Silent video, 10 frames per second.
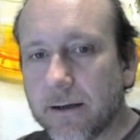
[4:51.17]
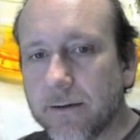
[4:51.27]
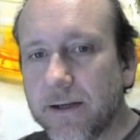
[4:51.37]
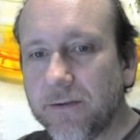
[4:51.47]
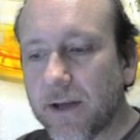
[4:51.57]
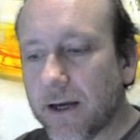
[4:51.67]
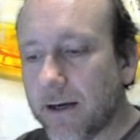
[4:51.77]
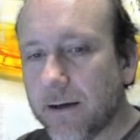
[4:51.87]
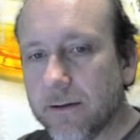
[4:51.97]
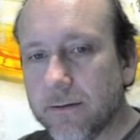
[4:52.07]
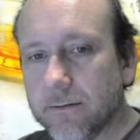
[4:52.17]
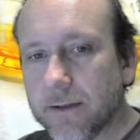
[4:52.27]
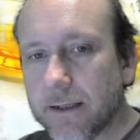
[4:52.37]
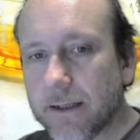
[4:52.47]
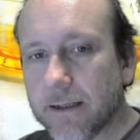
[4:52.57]
these are,
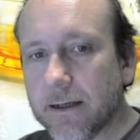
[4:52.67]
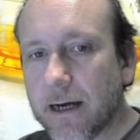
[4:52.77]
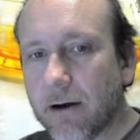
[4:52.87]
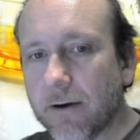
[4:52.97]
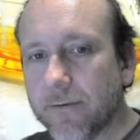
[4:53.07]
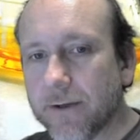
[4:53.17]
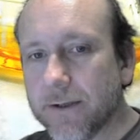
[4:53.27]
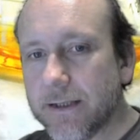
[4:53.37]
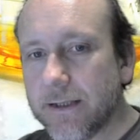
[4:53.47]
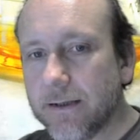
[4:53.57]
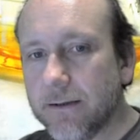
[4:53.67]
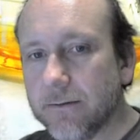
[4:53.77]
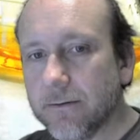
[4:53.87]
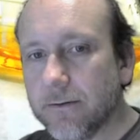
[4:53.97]
however, the